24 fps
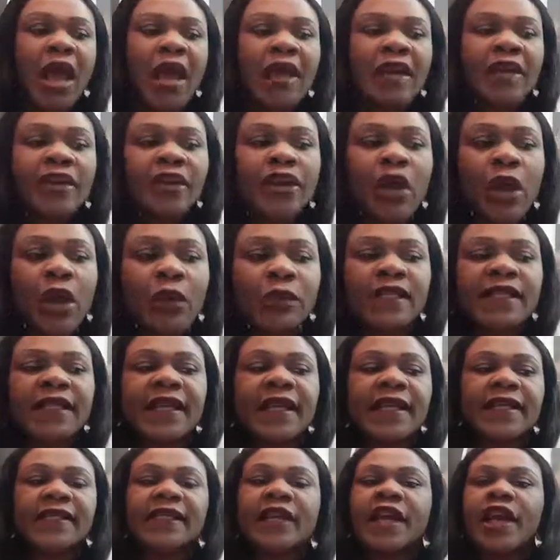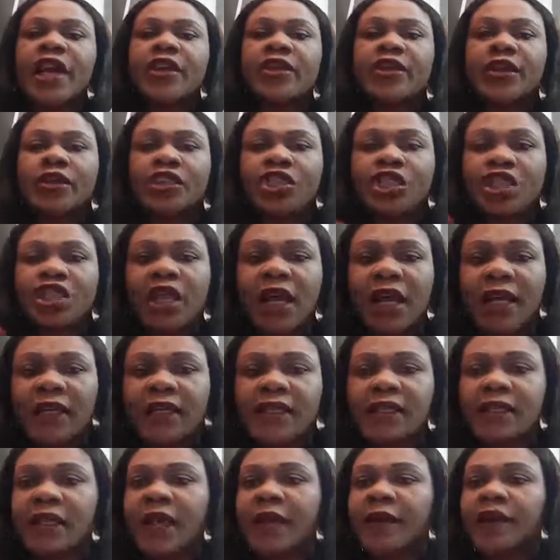notice your
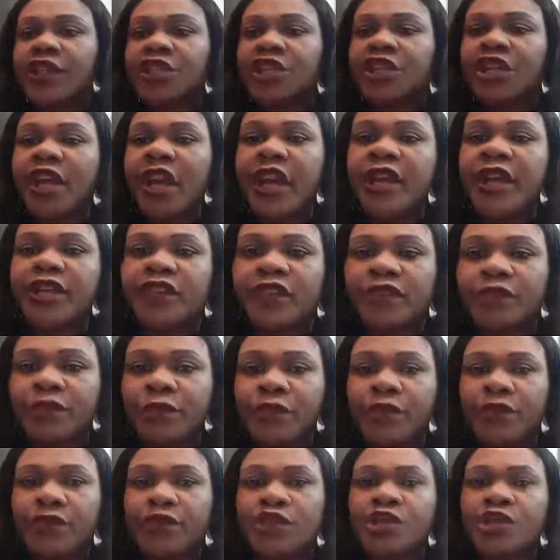child's change of mood,